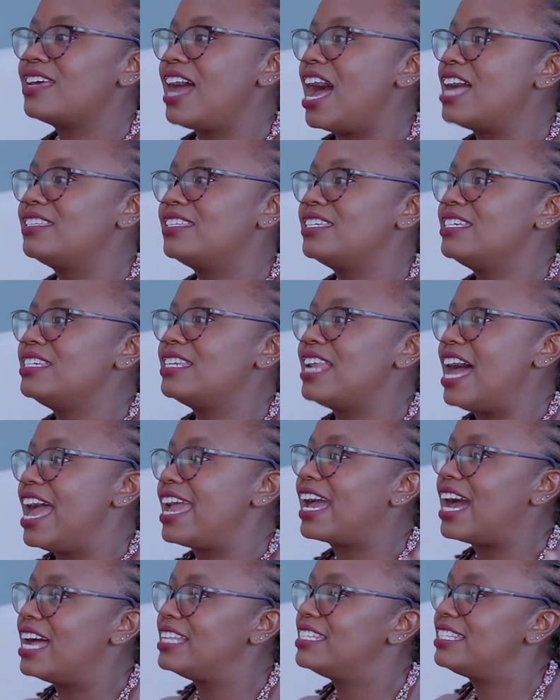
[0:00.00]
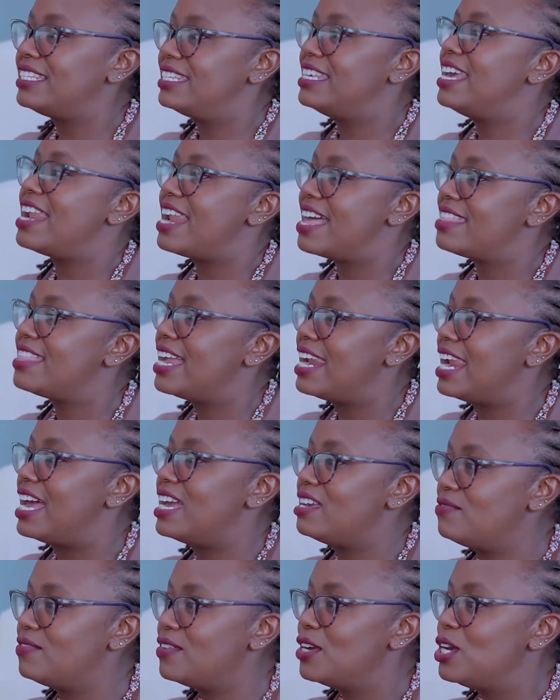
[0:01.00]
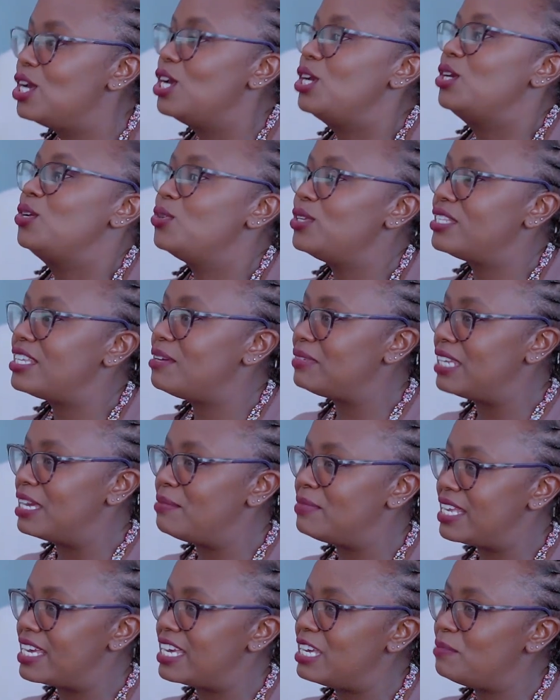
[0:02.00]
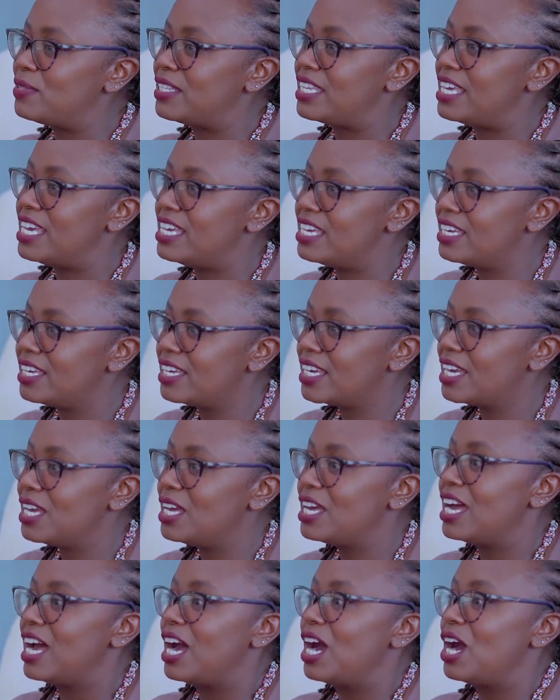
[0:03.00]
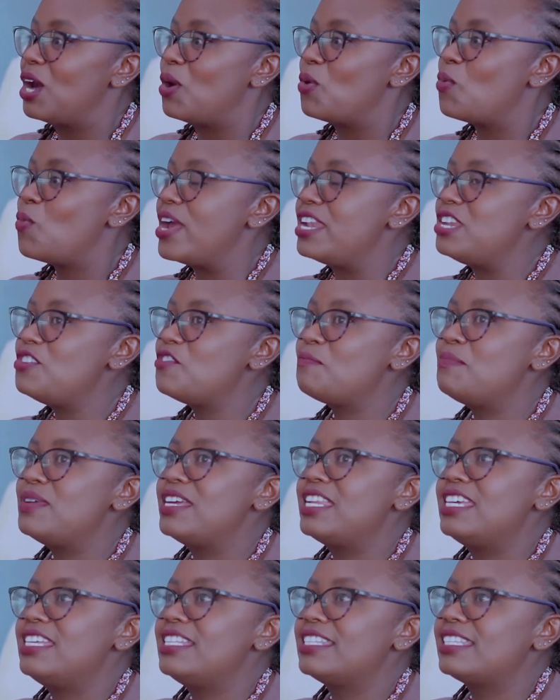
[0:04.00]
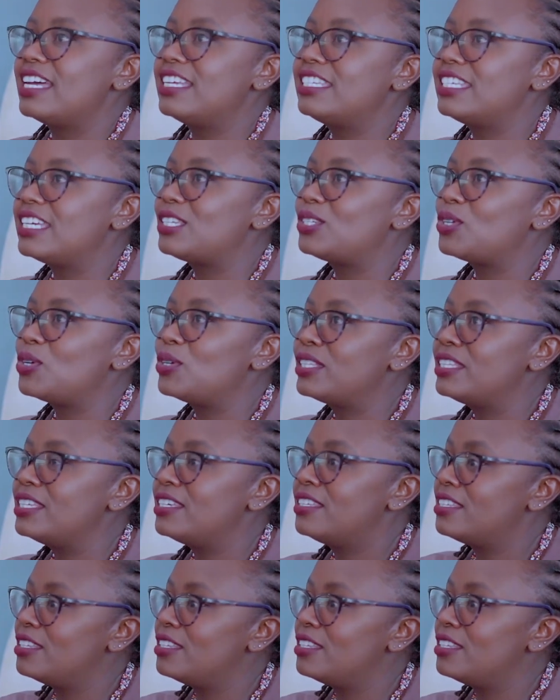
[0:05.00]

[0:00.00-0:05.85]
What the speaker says: As in, I can't see another life. You know, sometimes I keep saying, when you've been in such a toxic